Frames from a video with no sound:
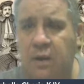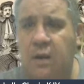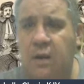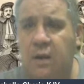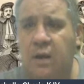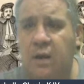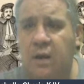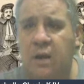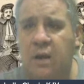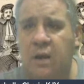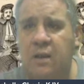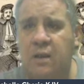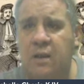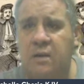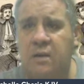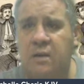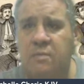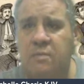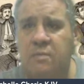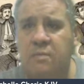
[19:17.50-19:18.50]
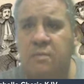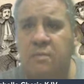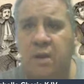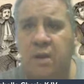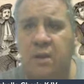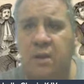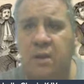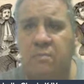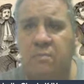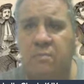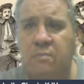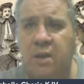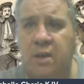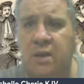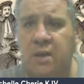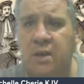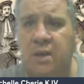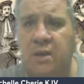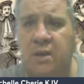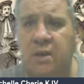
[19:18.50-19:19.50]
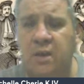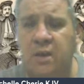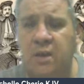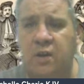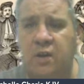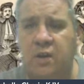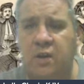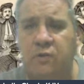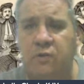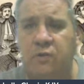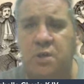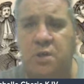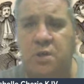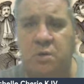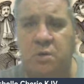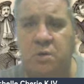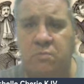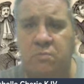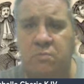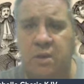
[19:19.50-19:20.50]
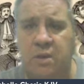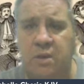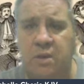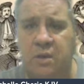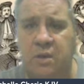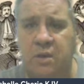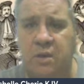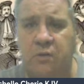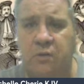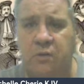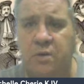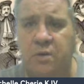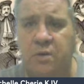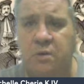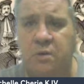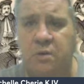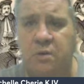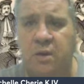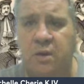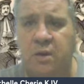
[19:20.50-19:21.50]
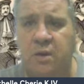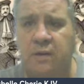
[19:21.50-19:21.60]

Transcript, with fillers: And may may it encourage you. May it encourage you. Yeah.